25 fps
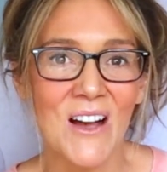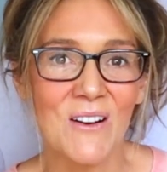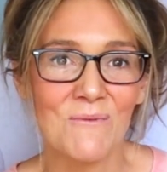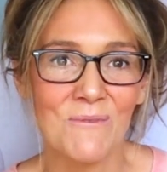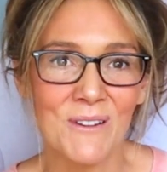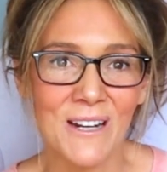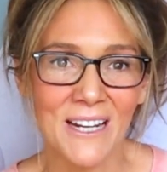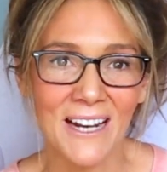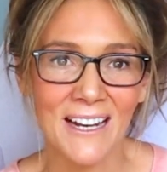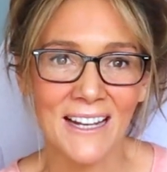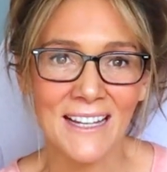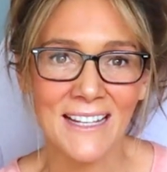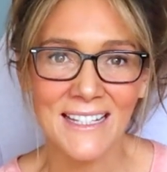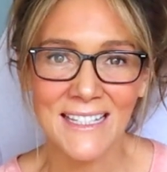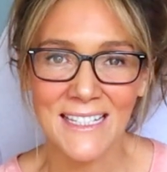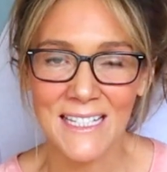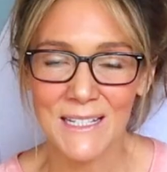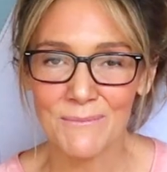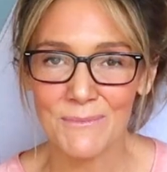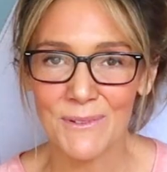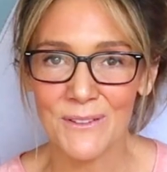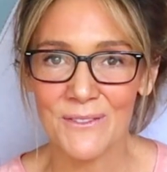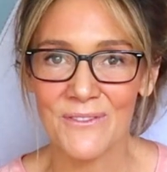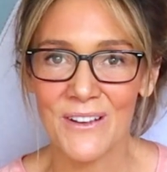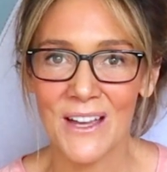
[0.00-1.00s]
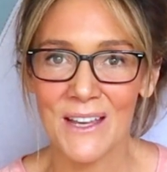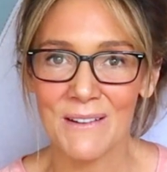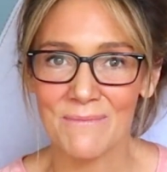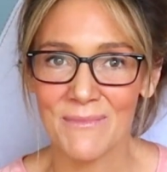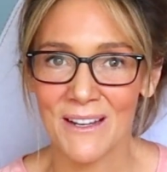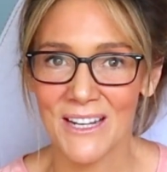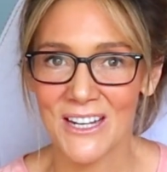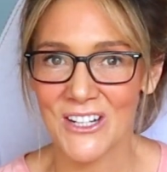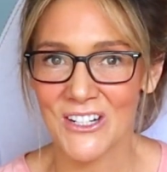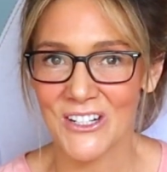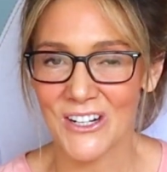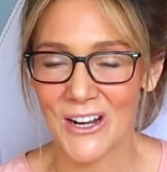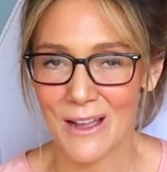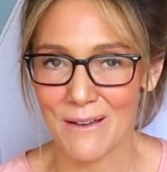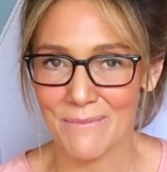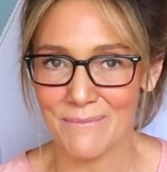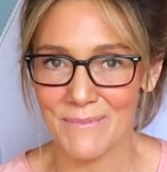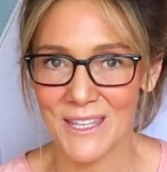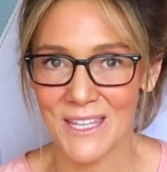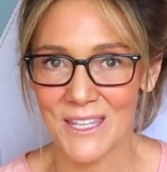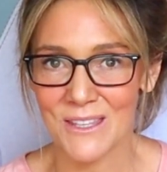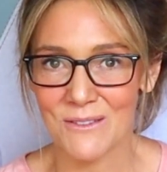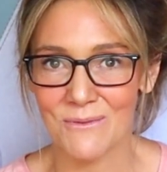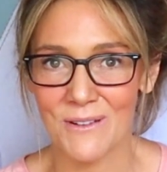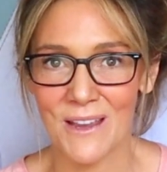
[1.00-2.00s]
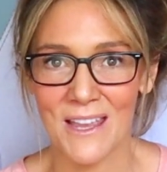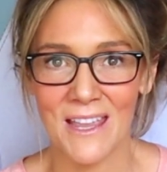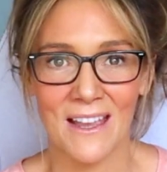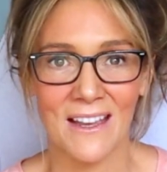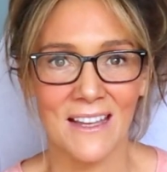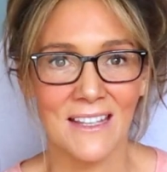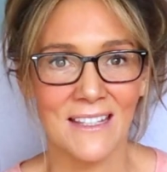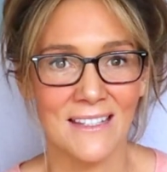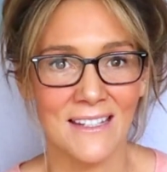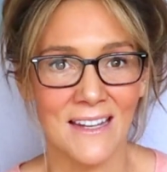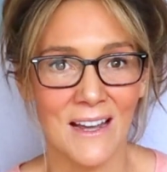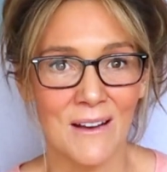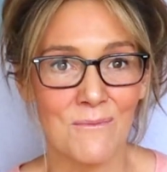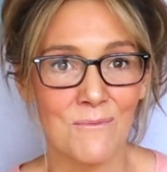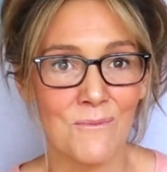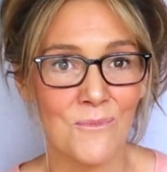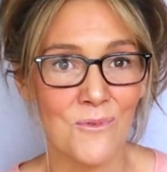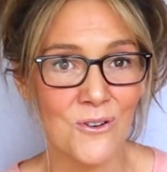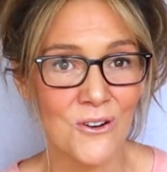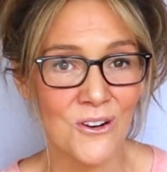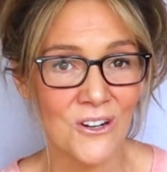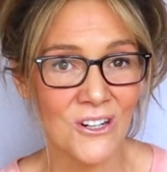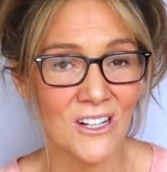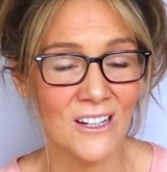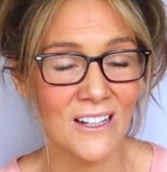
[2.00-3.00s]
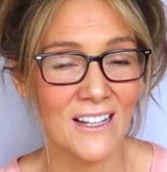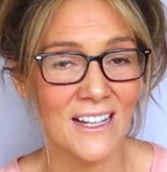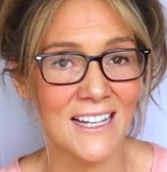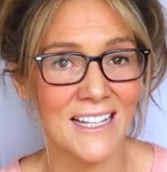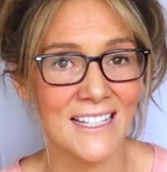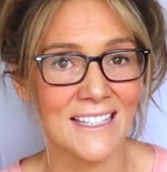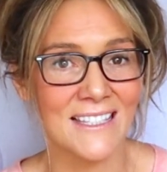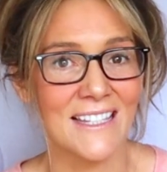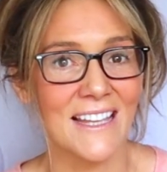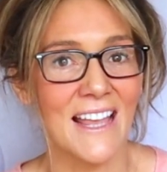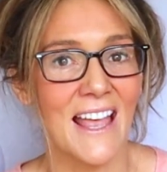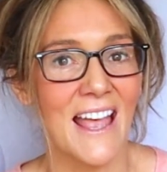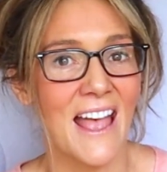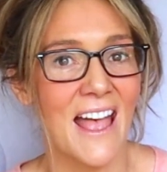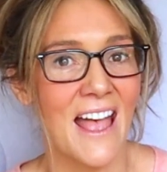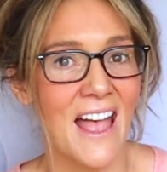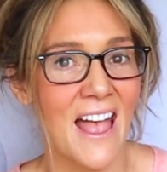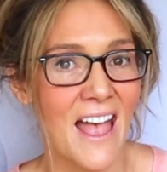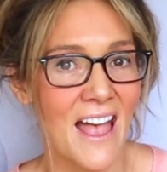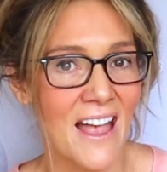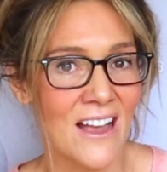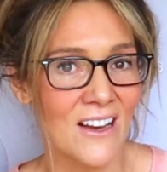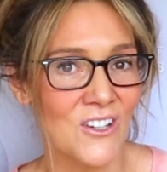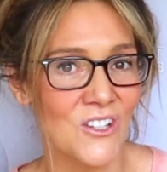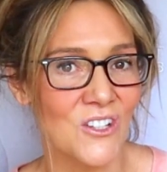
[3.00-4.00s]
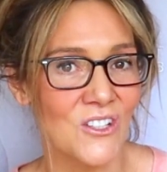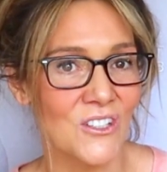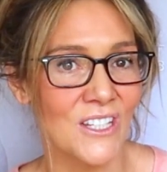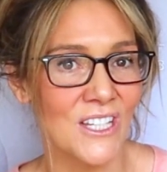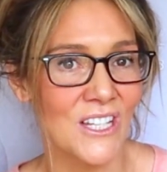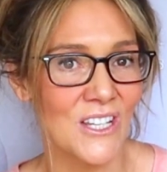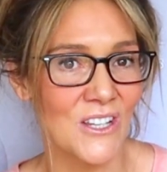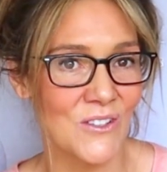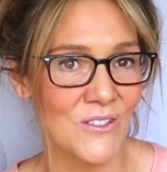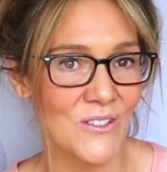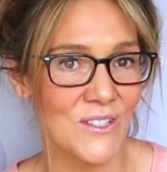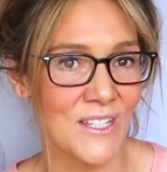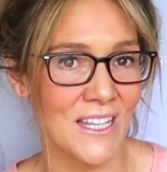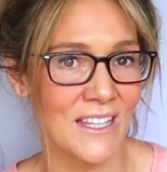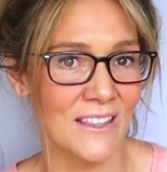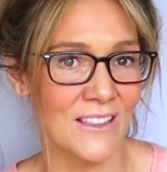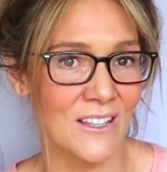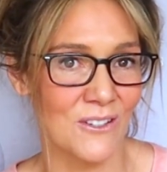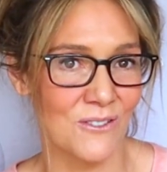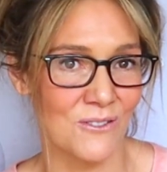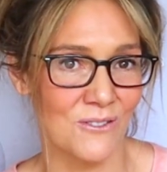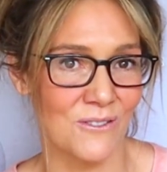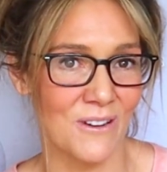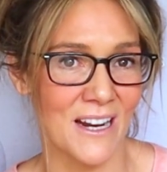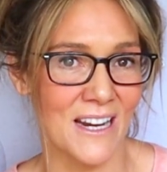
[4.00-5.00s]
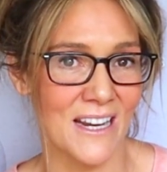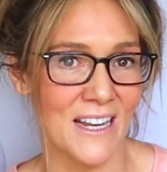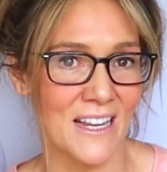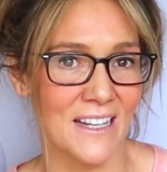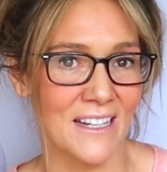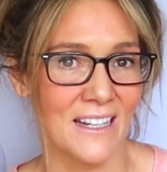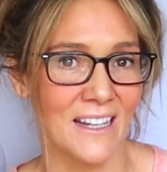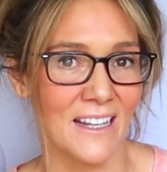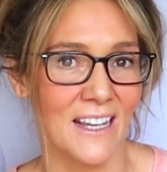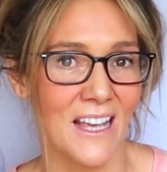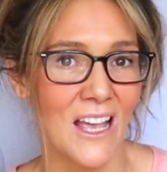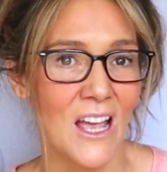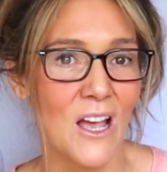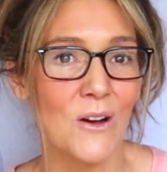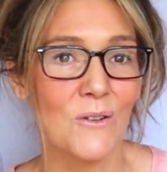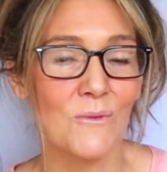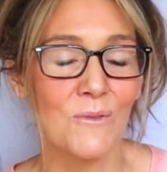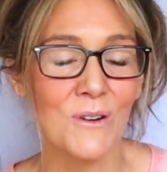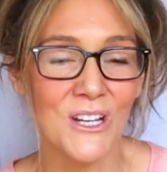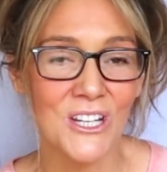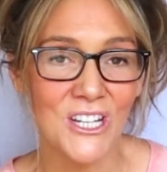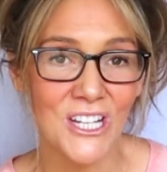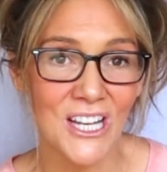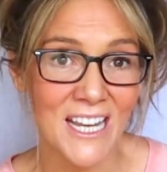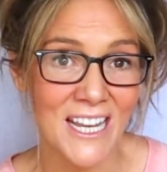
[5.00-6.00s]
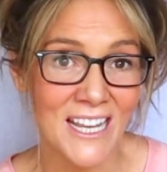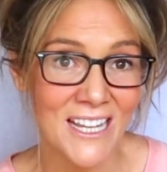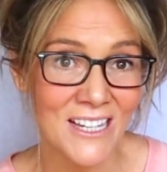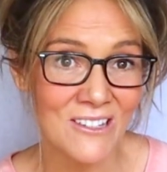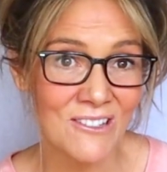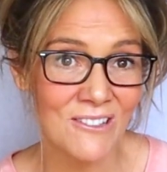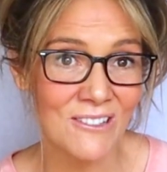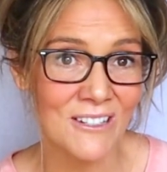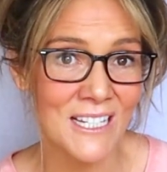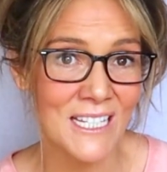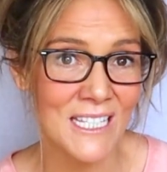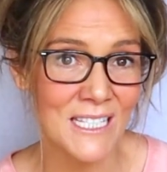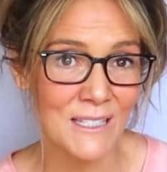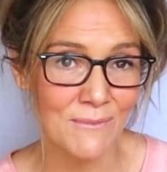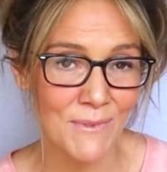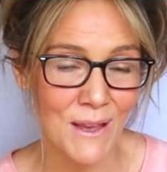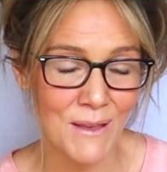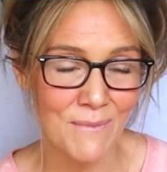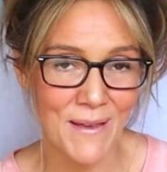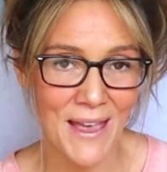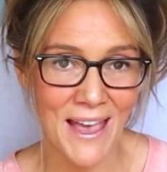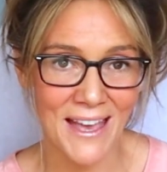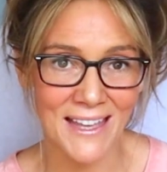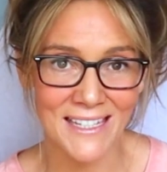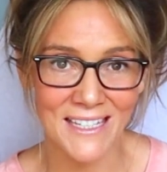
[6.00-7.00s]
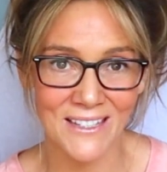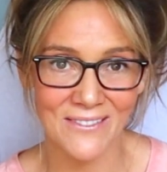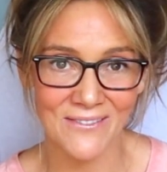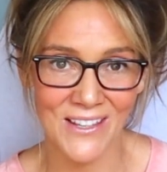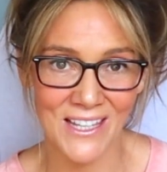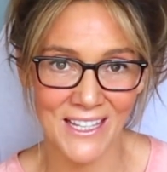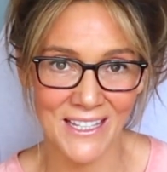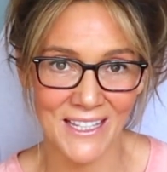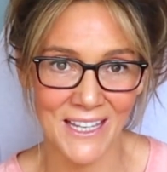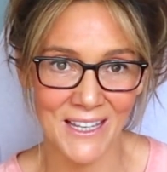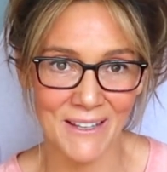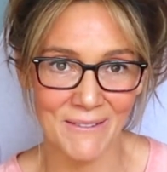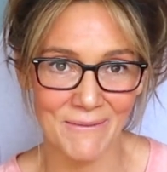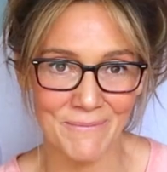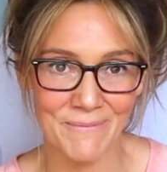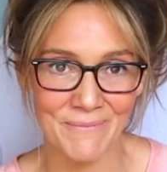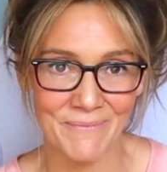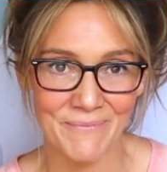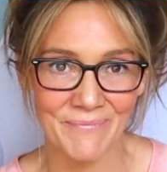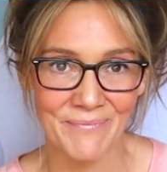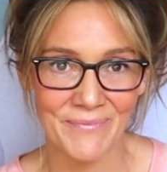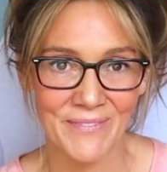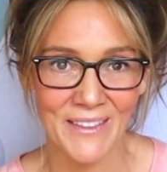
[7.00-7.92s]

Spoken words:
When I simplified my shop this way, I saw more clients actually using their credit, which increased my passive income.